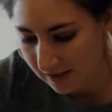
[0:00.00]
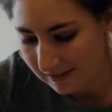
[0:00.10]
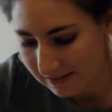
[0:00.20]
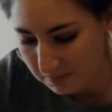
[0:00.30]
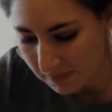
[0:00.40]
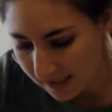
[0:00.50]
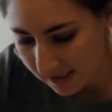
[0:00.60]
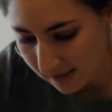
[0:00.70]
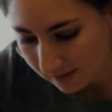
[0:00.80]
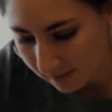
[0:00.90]
is
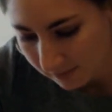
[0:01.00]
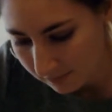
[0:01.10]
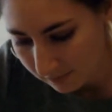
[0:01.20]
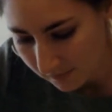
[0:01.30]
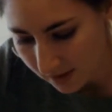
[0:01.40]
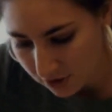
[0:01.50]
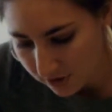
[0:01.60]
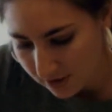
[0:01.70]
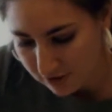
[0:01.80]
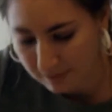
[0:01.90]
making, and you
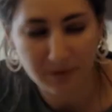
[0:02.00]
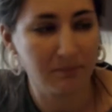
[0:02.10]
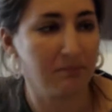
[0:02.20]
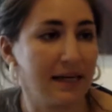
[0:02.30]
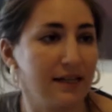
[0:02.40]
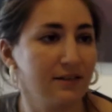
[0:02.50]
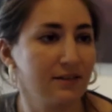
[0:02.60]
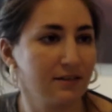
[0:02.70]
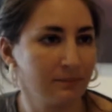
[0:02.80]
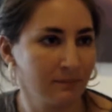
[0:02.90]
can just put
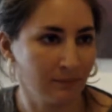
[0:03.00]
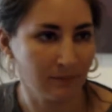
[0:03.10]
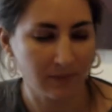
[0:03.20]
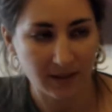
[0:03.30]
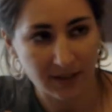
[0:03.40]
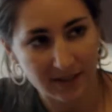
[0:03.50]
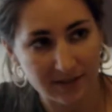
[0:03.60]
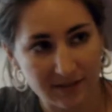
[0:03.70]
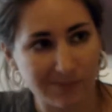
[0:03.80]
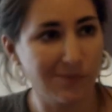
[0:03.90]
makes. It's
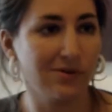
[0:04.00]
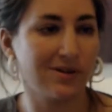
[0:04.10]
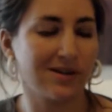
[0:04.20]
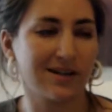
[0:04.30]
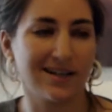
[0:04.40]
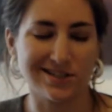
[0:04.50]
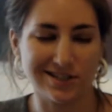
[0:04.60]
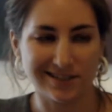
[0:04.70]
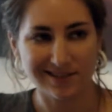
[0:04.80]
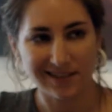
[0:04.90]
smoother, it
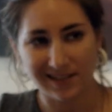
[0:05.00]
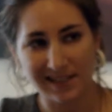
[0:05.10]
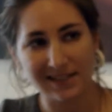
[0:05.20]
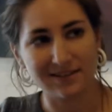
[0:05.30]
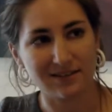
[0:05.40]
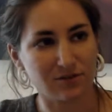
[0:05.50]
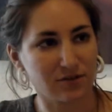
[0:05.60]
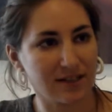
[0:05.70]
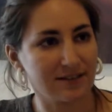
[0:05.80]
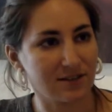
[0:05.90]
eases a
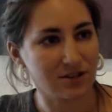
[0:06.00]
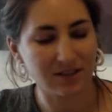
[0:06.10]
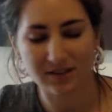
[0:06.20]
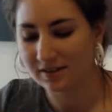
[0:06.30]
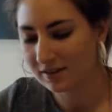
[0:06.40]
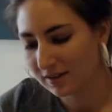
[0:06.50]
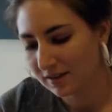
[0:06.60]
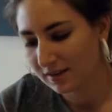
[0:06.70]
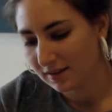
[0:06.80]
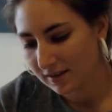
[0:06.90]
transition.
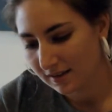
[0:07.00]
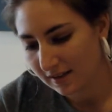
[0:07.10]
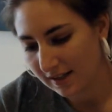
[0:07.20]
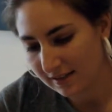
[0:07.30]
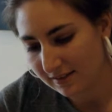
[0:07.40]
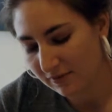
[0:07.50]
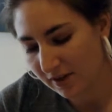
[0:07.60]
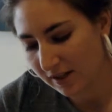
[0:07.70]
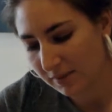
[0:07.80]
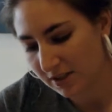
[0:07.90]
It's
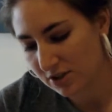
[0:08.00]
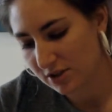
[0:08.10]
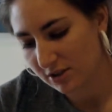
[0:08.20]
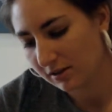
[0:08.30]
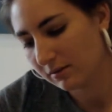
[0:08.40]
very much